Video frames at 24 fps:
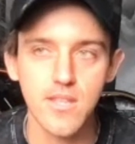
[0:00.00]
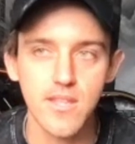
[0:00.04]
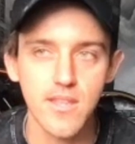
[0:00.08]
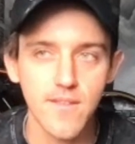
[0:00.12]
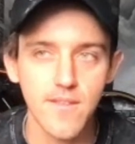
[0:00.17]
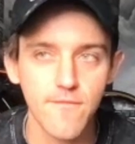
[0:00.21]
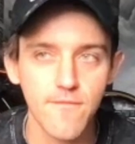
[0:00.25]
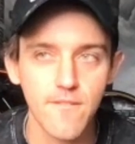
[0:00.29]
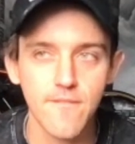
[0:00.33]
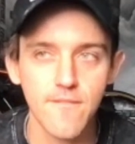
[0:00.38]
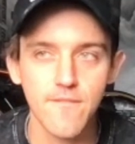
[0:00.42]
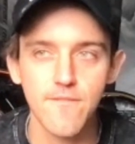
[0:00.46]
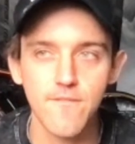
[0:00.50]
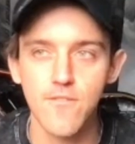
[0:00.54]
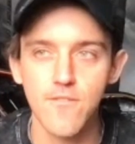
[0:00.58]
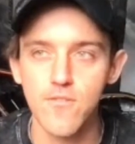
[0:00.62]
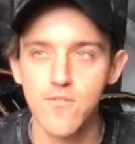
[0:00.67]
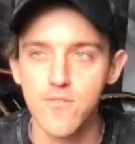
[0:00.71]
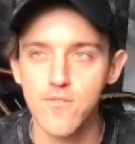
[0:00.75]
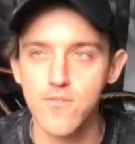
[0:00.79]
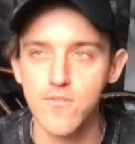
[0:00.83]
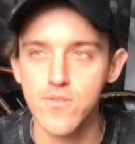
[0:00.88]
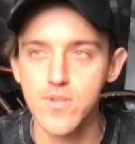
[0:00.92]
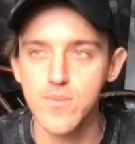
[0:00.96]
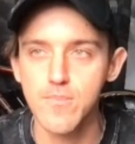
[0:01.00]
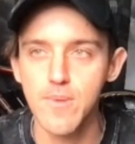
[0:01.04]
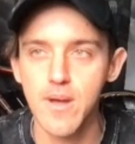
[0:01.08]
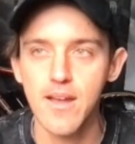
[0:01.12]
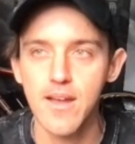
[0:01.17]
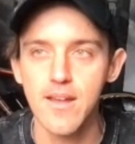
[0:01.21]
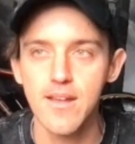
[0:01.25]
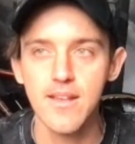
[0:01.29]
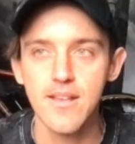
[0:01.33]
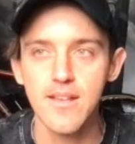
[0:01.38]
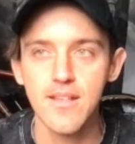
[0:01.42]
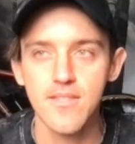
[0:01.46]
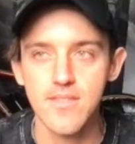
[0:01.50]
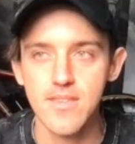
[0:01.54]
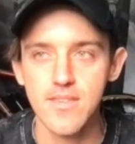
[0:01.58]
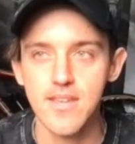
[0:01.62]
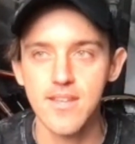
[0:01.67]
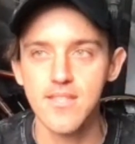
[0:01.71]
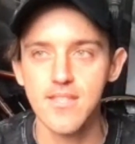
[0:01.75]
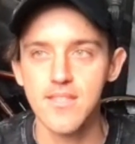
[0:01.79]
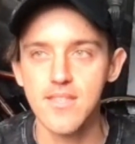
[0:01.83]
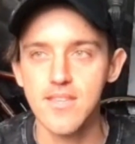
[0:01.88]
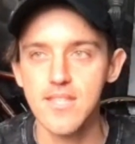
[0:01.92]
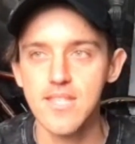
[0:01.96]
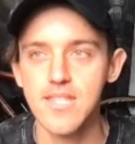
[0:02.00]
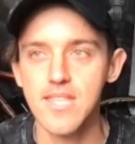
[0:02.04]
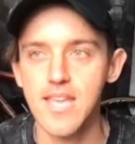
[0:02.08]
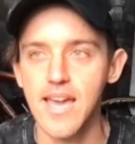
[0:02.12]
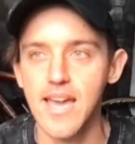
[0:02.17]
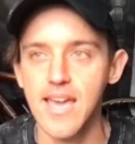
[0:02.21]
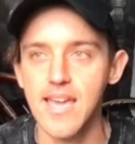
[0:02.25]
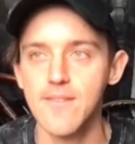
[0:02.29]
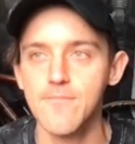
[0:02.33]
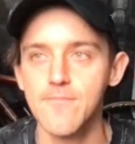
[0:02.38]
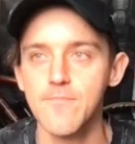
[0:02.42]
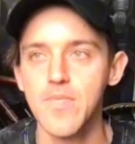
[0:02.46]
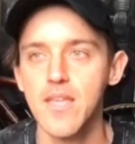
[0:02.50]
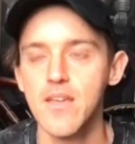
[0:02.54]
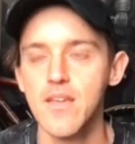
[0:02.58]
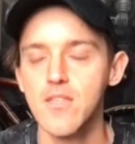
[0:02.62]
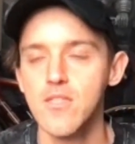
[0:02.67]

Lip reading: different foods, but at the end of the day,